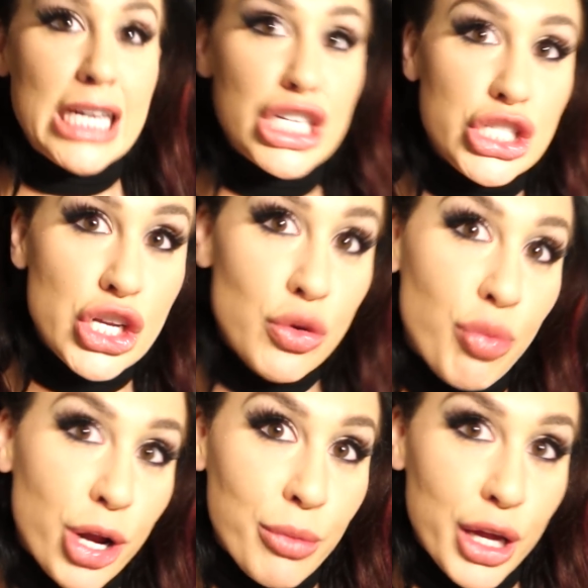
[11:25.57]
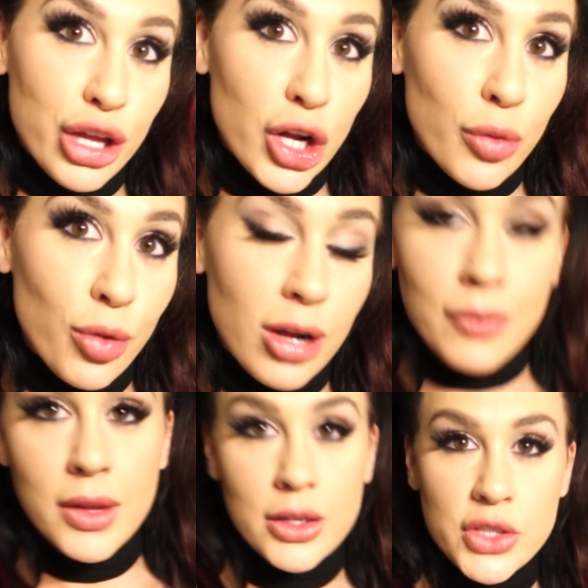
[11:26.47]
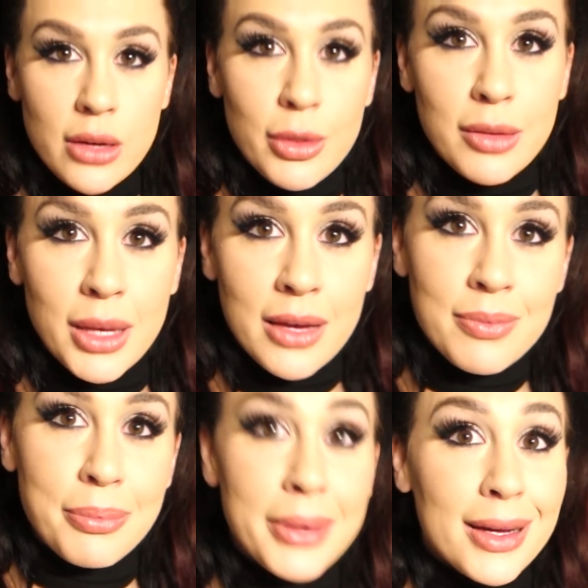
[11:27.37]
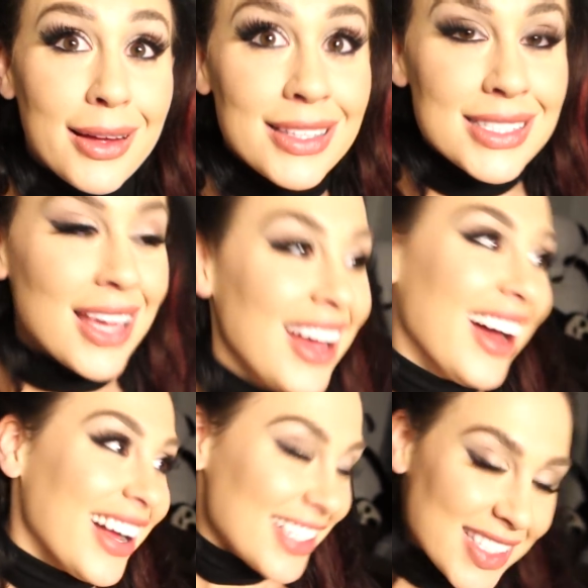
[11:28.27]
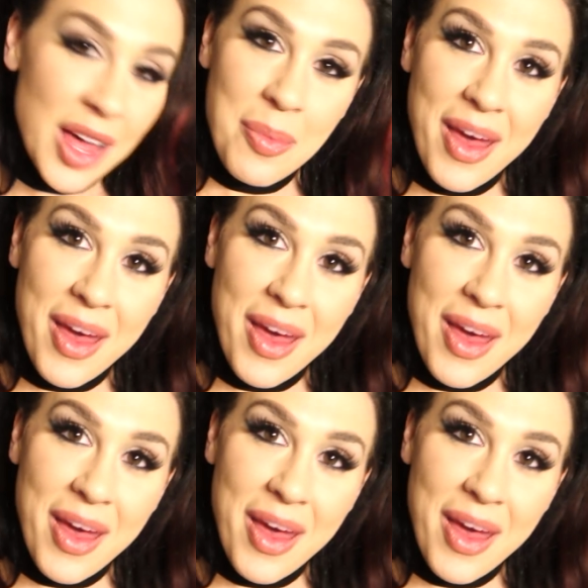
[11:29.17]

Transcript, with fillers: i didn't bring my camera shame on me but i just got